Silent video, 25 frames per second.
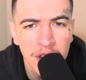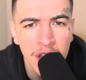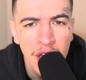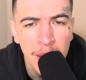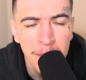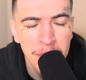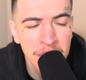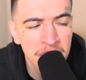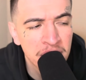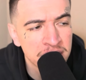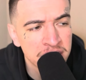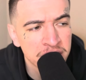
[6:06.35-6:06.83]

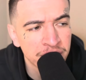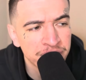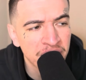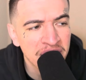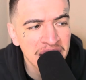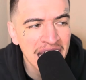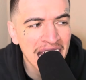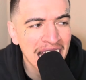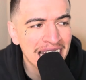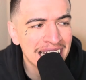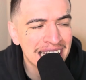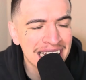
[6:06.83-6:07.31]
Because if they
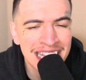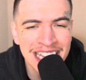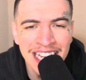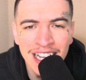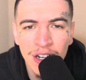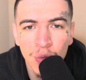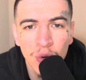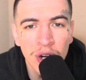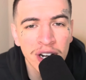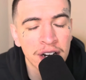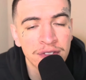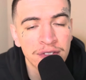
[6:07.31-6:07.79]
had to get
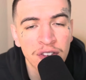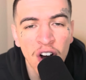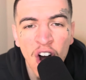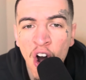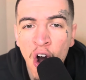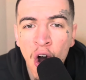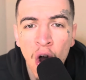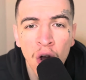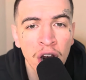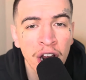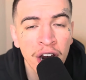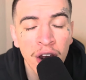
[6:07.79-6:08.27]
rid of
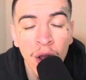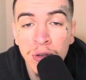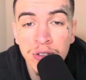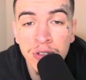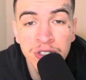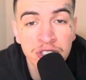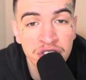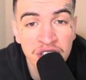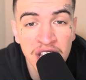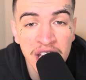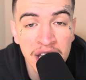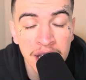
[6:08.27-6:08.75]
all of those
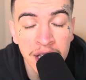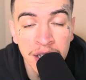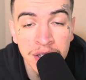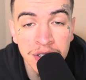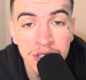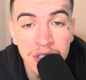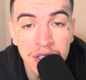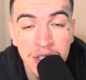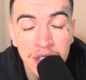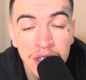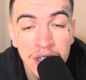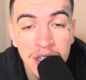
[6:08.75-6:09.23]

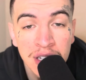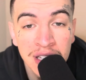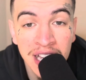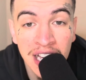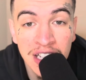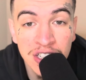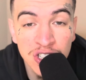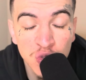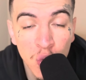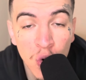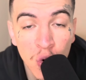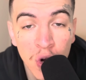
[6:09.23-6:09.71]
things,
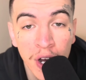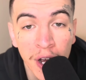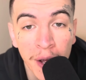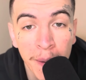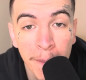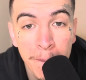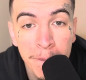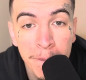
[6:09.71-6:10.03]
guess what?